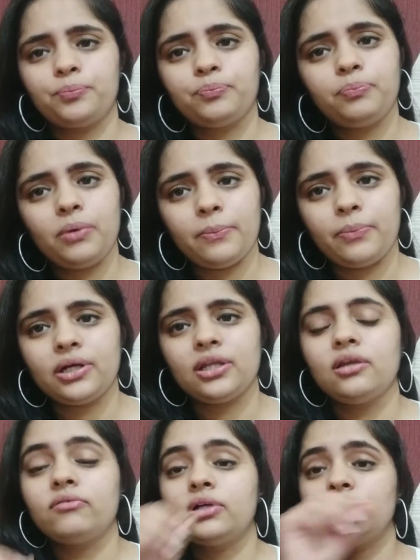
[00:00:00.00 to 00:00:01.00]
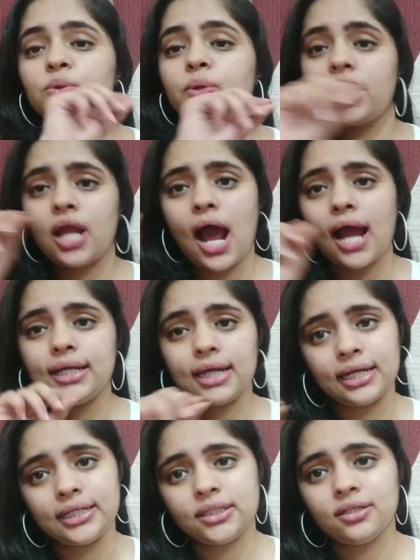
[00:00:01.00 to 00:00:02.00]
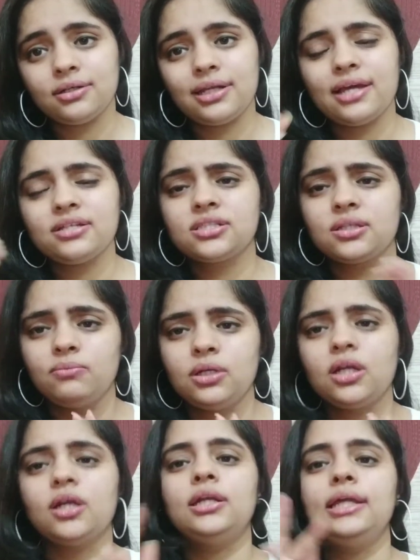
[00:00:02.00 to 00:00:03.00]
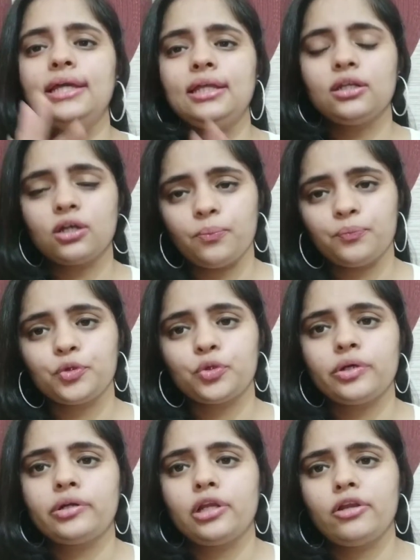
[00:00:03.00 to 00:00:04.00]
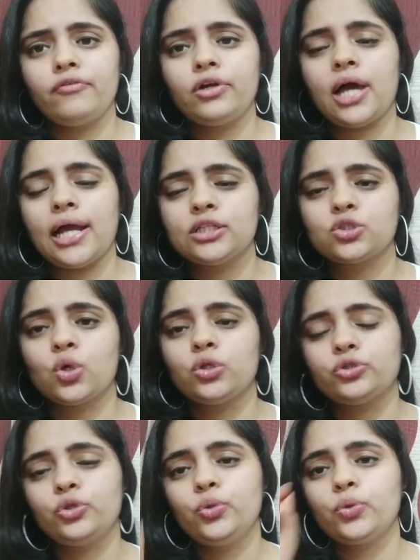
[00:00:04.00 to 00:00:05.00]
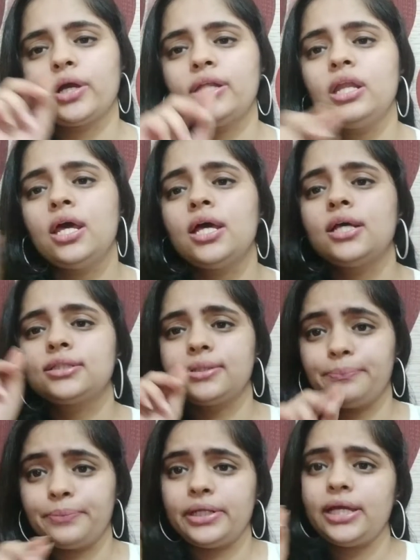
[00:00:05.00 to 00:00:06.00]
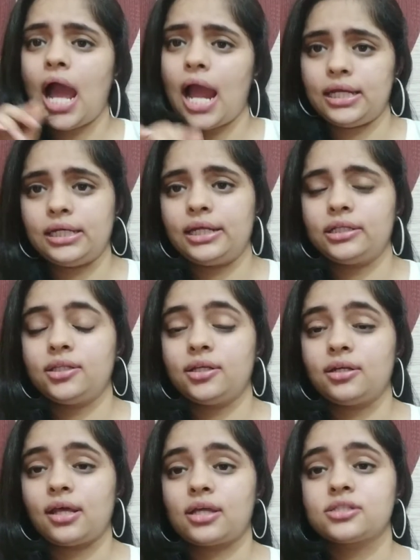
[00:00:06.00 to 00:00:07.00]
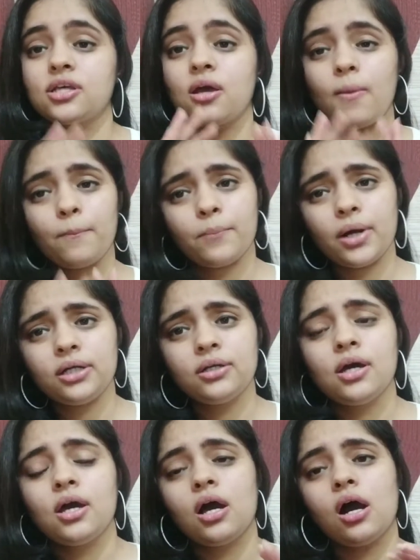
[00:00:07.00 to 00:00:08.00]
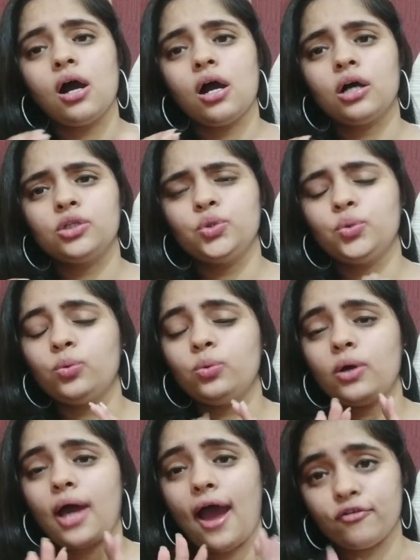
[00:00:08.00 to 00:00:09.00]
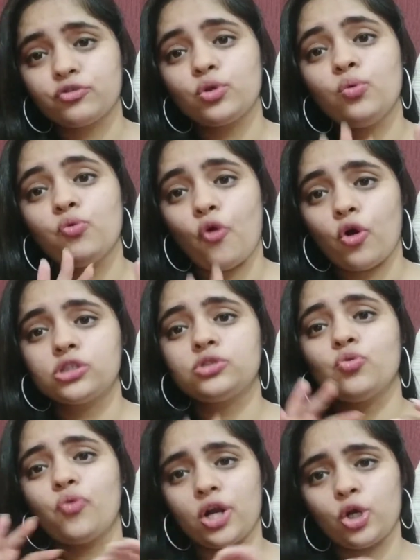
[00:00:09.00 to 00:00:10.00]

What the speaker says: paper delivered, you can highlight the text. Similarly, in computer delivered IELTS also, you can simply highlight the text. But you have to watch 1